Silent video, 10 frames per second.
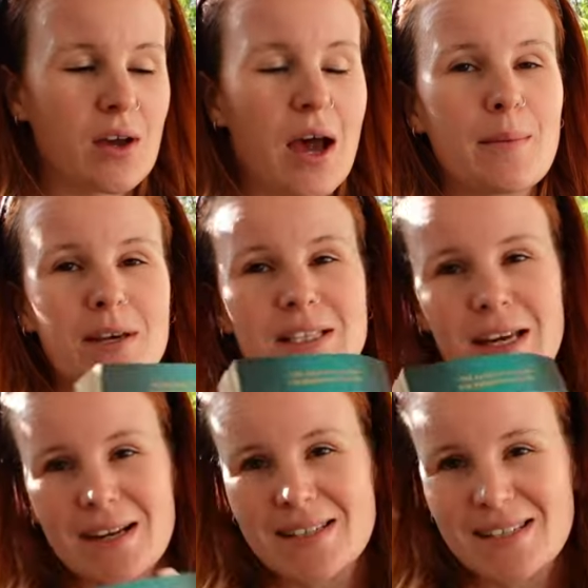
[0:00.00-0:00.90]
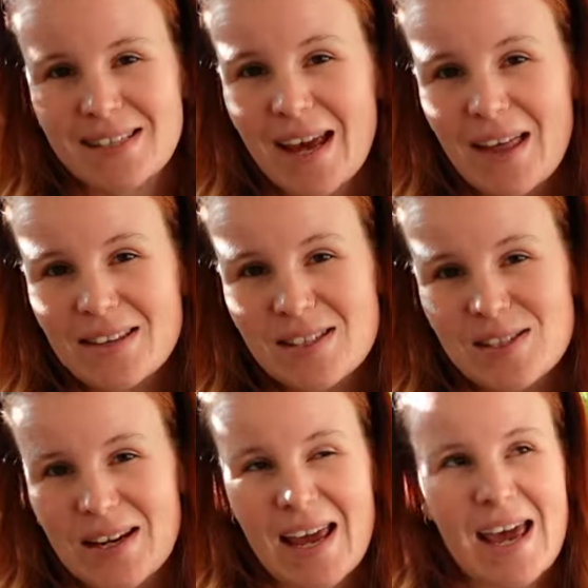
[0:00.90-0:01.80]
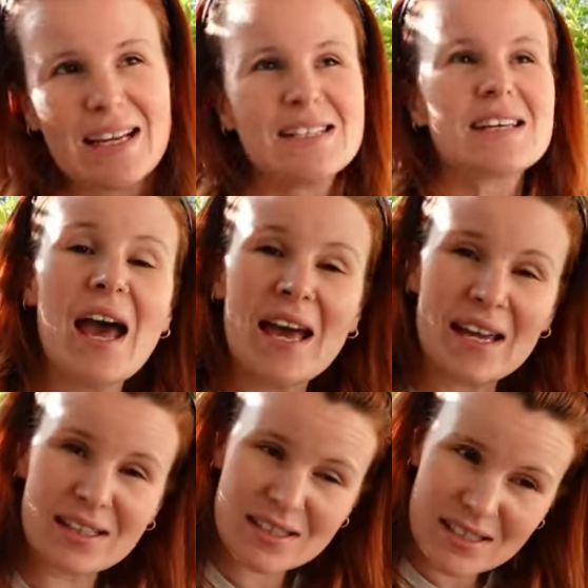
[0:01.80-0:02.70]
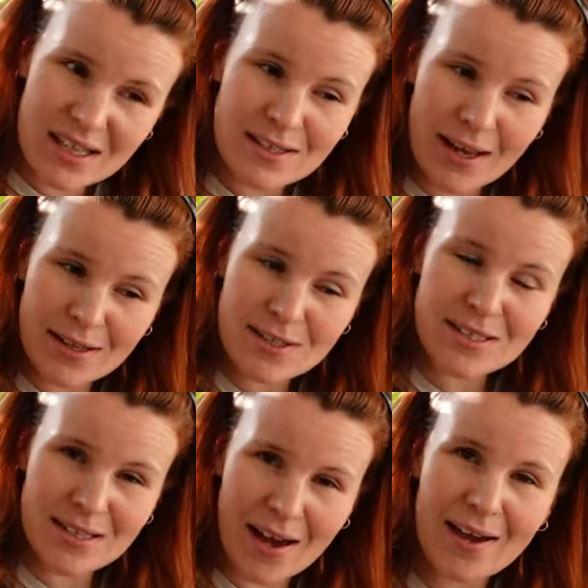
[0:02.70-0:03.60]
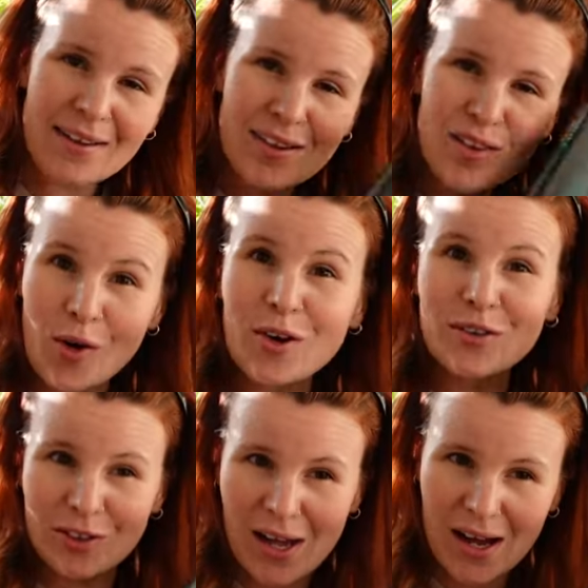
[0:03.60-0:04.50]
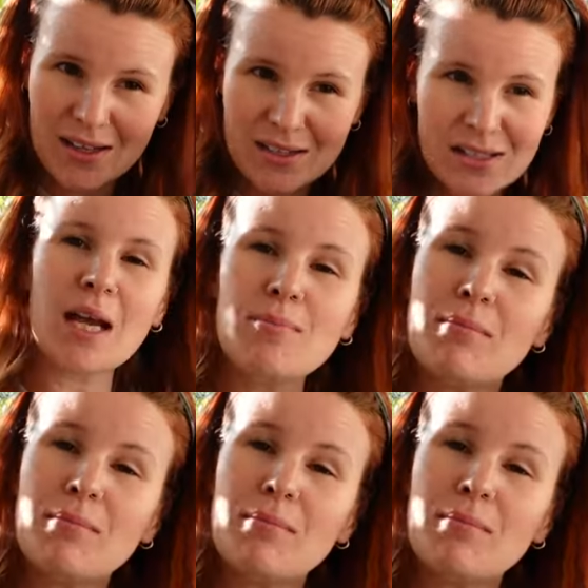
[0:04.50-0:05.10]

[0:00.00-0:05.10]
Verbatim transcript: I'm excited to see how this is going to end and excited to start Throne of Glass.